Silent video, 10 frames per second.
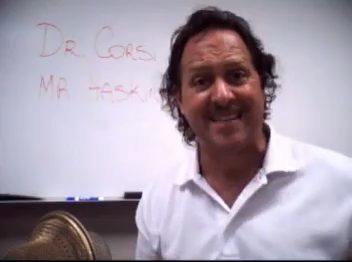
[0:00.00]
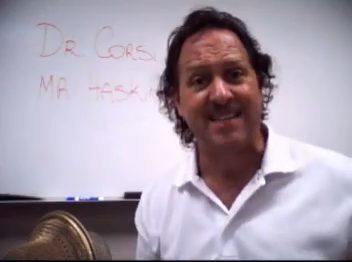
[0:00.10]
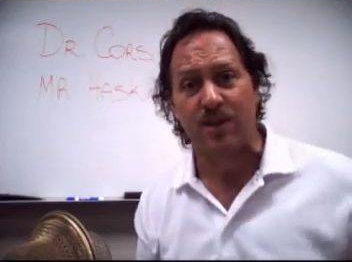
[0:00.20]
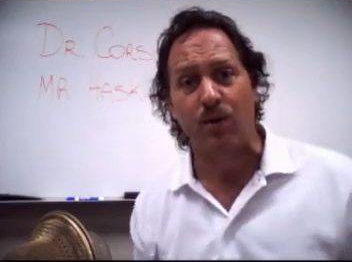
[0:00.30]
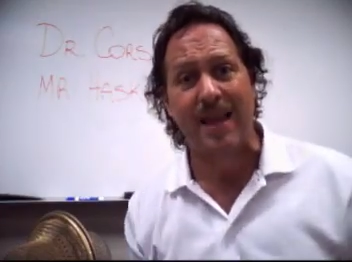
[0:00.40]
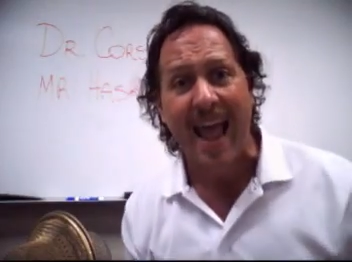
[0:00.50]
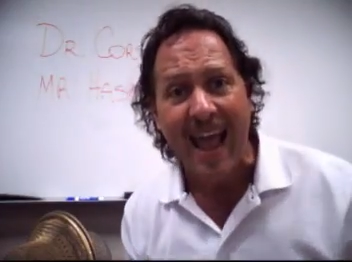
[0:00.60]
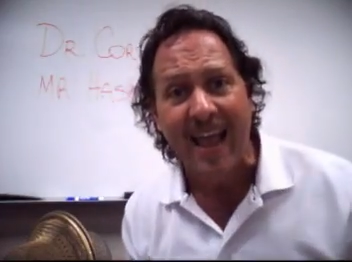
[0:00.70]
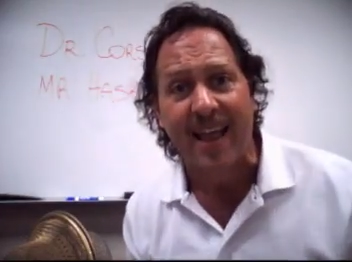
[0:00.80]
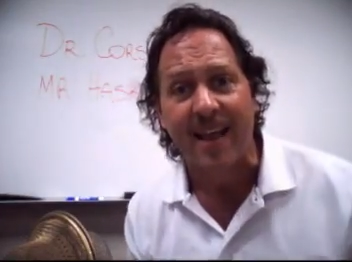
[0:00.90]
says it's
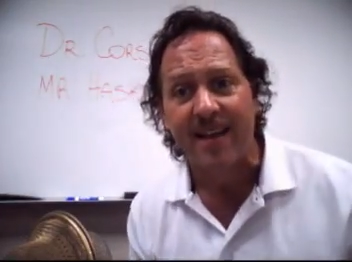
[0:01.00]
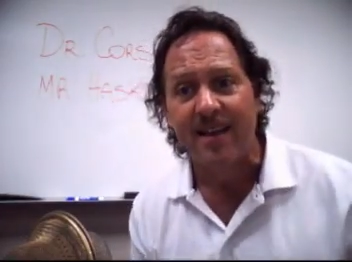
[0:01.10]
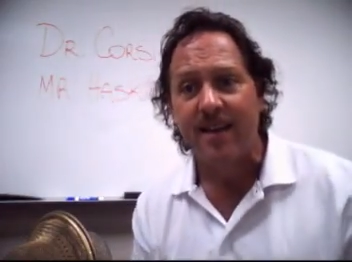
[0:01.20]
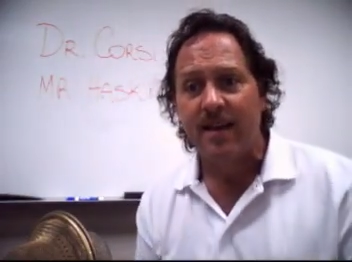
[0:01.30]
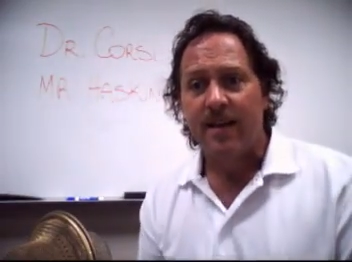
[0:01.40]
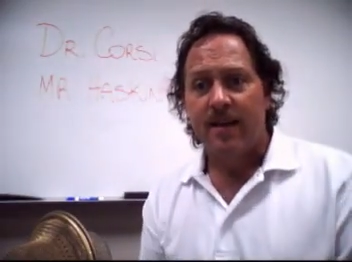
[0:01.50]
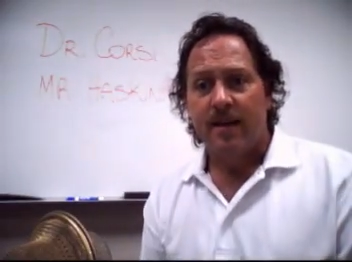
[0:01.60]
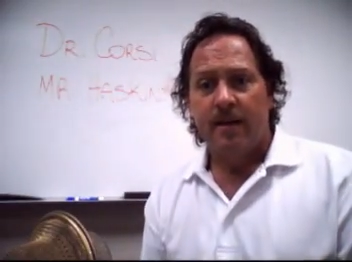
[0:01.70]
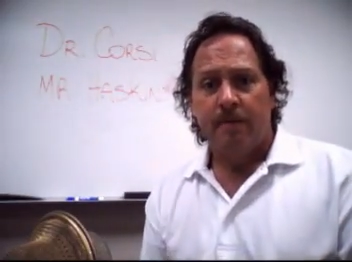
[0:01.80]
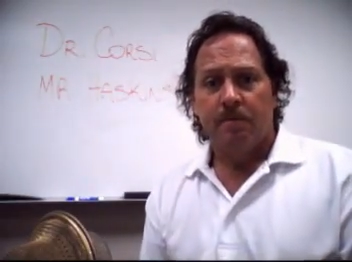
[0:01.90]
okay.
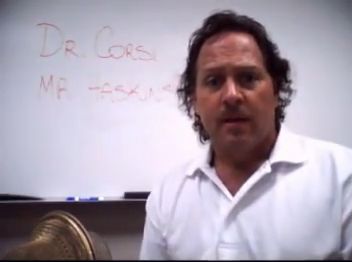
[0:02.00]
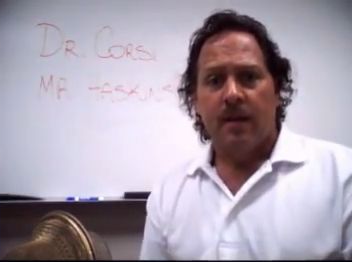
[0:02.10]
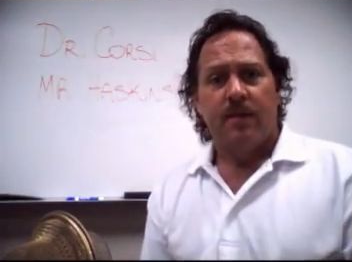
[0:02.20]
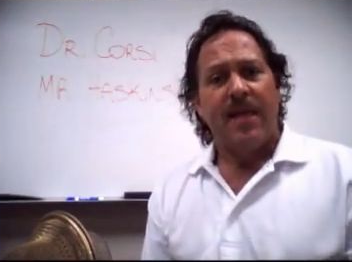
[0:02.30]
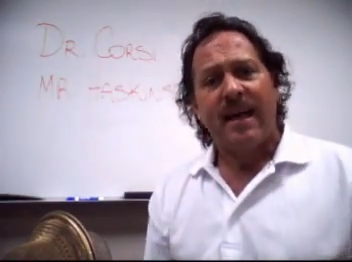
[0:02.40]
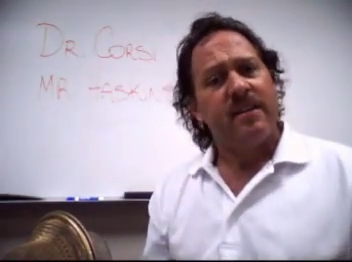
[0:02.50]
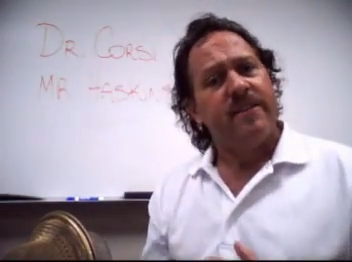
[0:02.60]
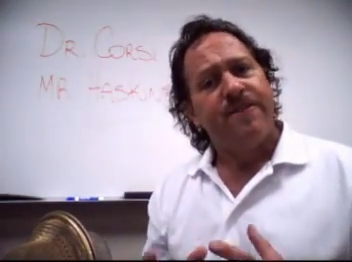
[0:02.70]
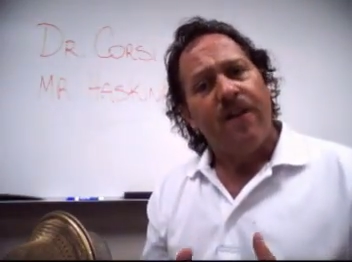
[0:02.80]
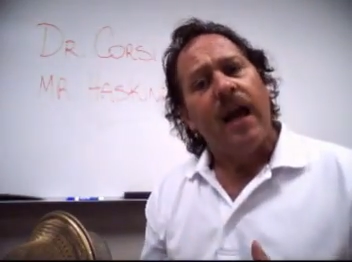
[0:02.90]
That
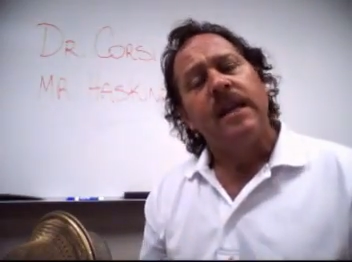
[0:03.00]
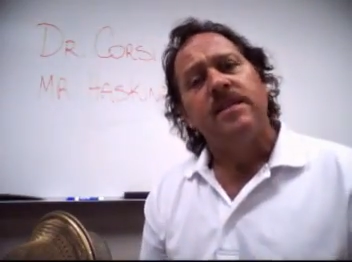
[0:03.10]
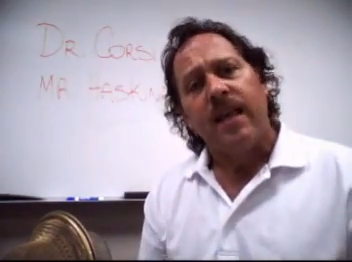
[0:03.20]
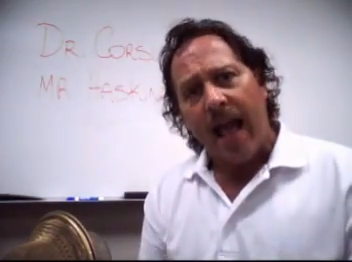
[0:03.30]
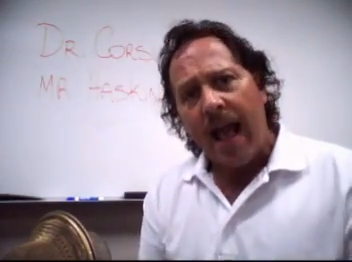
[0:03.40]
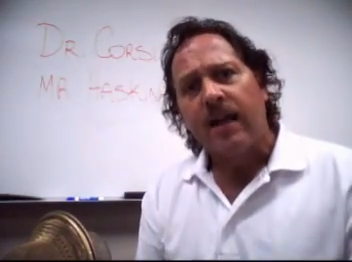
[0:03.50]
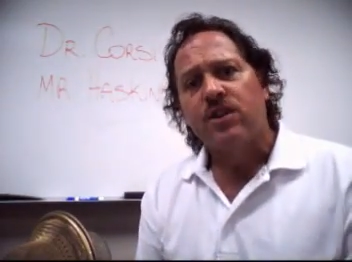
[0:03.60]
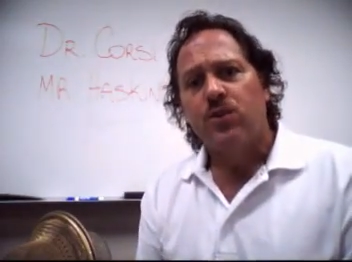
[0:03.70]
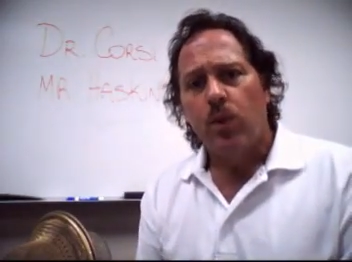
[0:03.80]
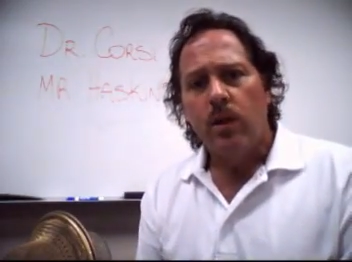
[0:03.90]
defies the
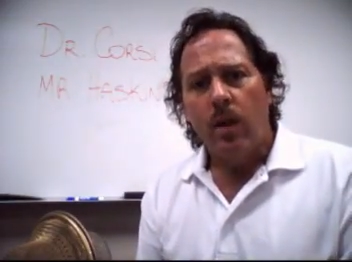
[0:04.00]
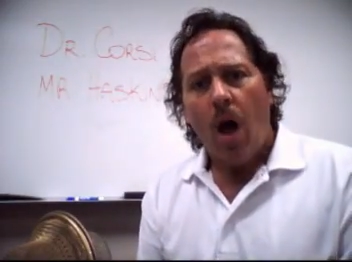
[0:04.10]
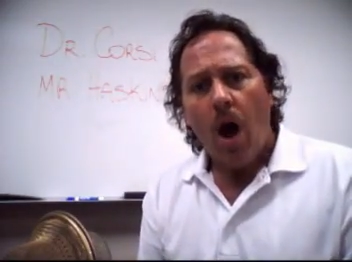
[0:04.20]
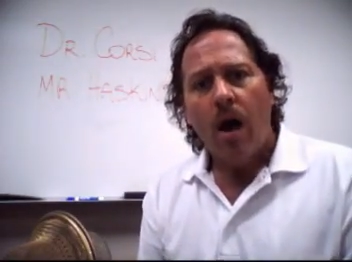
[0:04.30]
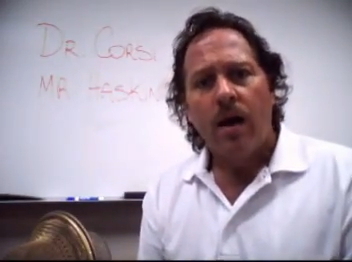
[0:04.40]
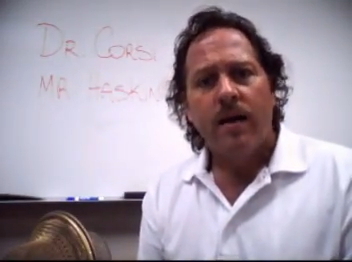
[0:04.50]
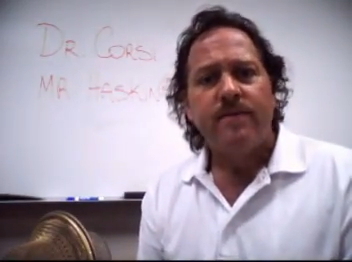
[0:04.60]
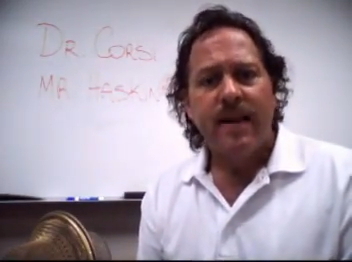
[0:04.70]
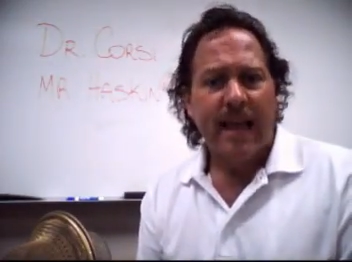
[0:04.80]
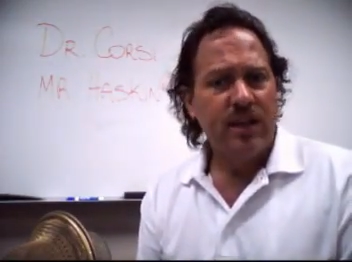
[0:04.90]
actual law
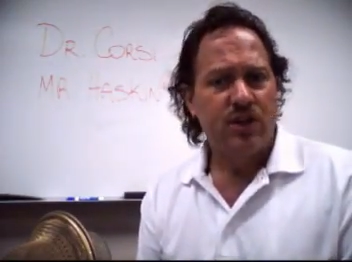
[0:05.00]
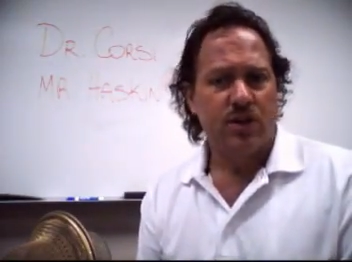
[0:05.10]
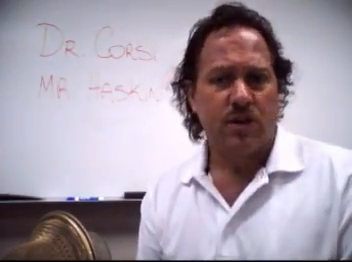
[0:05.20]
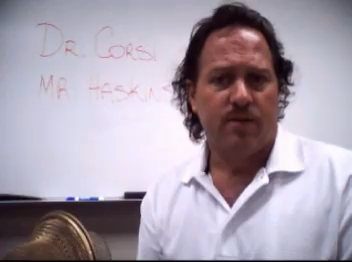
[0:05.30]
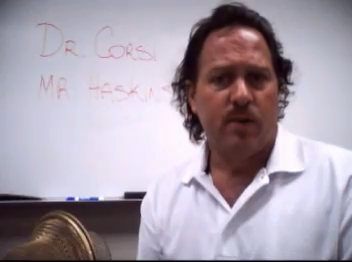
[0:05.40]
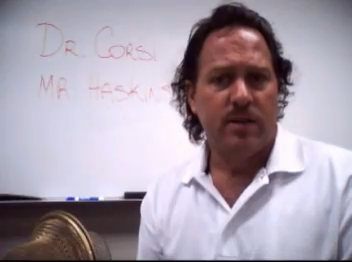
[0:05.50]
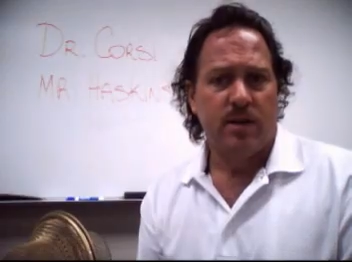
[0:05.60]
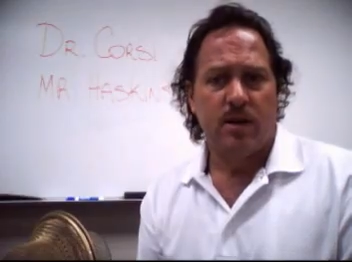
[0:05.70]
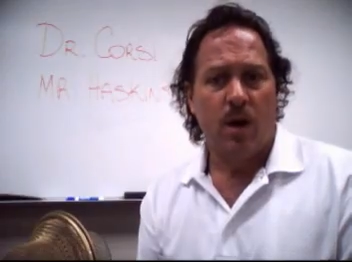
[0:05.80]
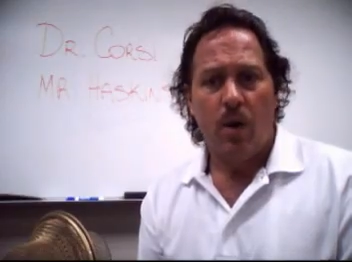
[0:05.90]
of nature of
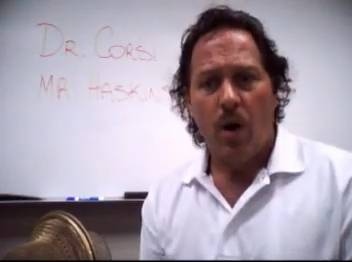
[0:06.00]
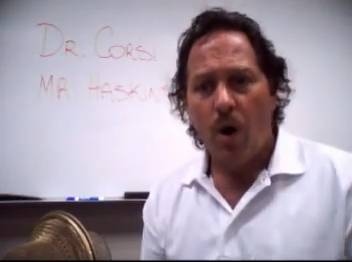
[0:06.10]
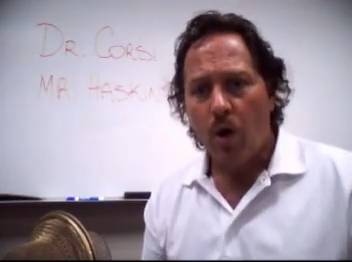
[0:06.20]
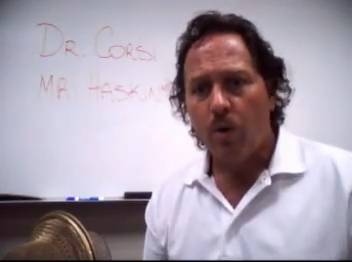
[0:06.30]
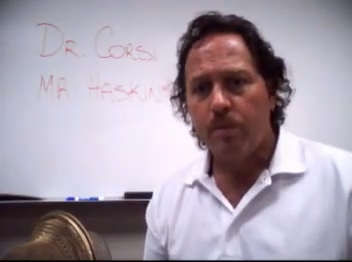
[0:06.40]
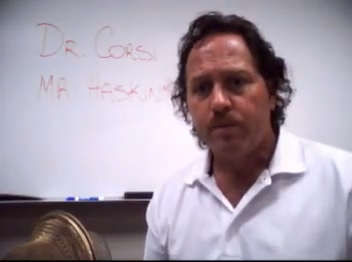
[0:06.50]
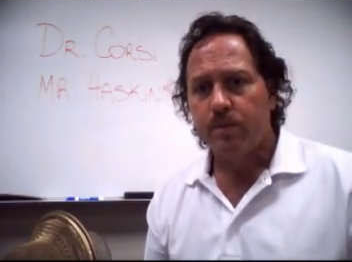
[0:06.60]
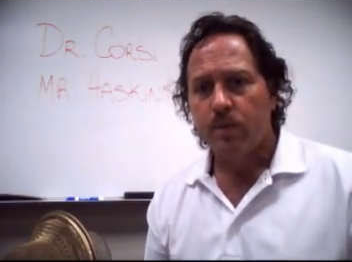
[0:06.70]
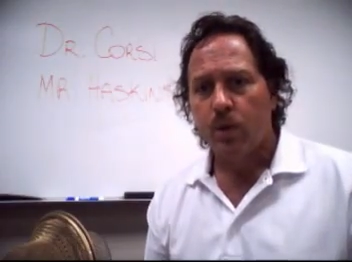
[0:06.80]
when you go home